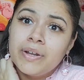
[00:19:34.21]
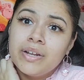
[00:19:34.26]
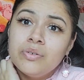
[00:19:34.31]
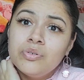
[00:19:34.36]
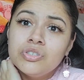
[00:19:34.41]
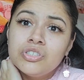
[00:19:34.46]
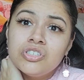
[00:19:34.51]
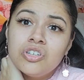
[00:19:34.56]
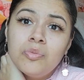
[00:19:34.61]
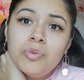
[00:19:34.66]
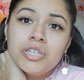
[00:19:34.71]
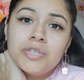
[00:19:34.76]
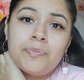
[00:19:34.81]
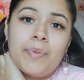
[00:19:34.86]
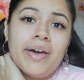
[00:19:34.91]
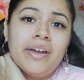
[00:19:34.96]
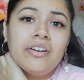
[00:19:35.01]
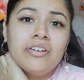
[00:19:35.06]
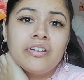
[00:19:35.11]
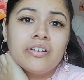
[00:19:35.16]
it was so much
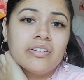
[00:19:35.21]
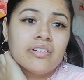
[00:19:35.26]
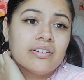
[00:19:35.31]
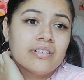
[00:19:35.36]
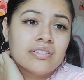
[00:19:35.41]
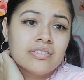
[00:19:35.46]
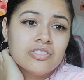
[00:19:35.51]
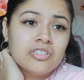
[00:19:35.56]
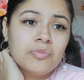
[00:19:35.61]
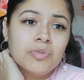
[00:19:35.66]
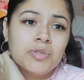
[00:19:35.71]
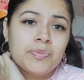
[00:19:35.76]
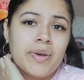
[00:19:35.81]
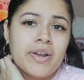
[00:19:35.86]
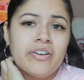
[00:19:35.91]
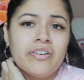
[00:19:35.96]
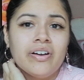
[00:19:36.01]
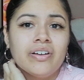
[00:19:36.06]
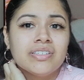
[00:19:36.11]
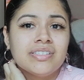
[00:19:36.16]
better
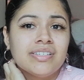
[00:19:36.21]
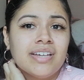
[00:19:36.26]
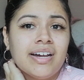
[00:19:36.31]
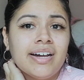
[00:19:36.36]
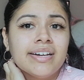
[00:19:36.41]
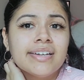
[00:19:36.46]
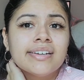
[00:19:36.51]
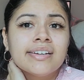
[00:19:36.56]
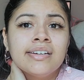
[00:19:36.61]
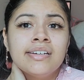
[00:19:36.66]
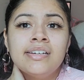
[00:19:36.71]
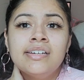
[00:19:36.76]
outside.